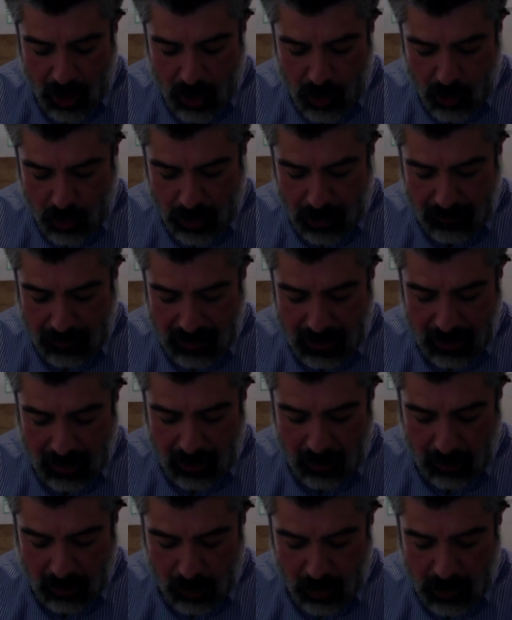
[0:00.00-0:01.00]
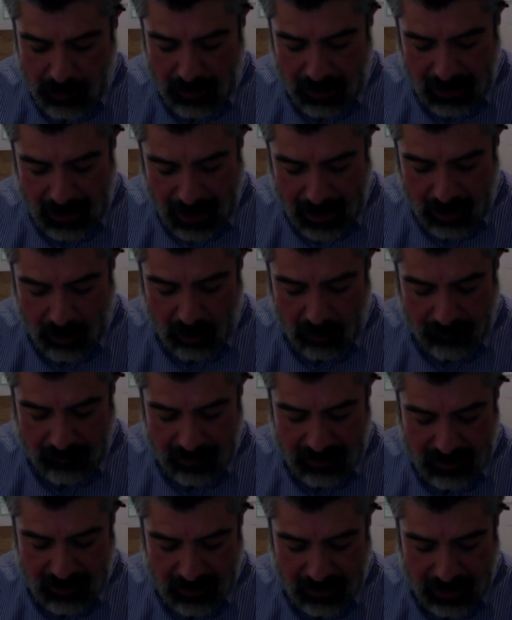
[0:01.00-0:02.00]
Treatment includes mechanical
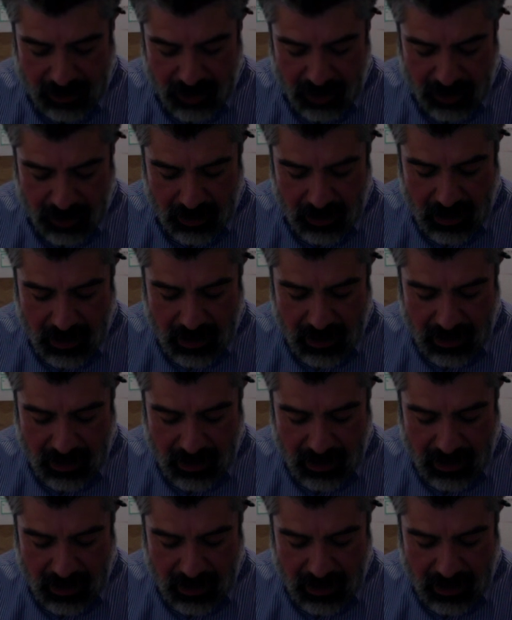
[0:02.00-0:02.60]
ventilation,